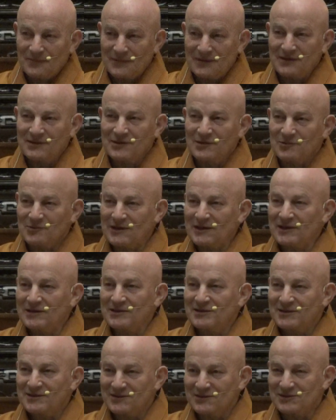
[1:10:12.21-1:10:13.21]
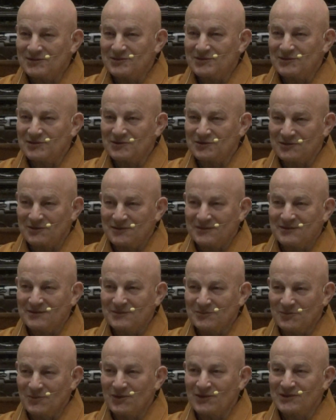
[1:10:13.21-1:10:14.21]
in a way, this is
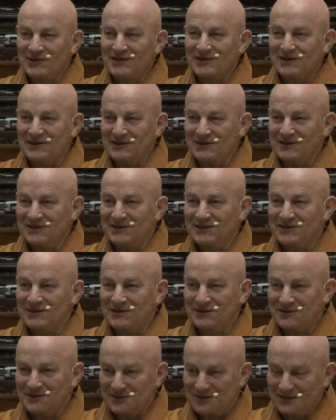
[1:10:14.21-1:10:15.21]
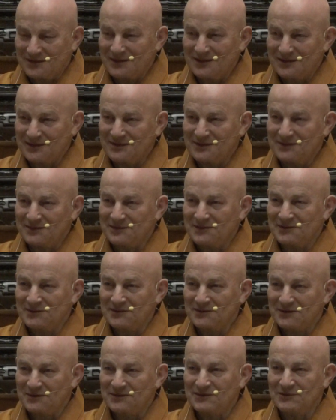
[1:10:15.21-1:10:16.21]
more clear in
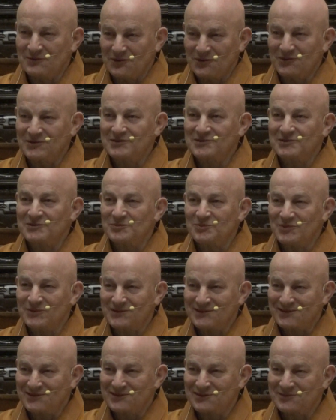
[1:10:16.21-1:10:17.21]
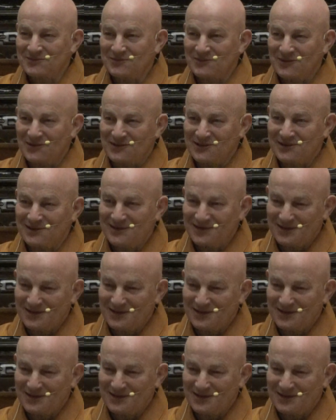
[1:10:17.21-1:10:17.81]
uh, northern Buddhism or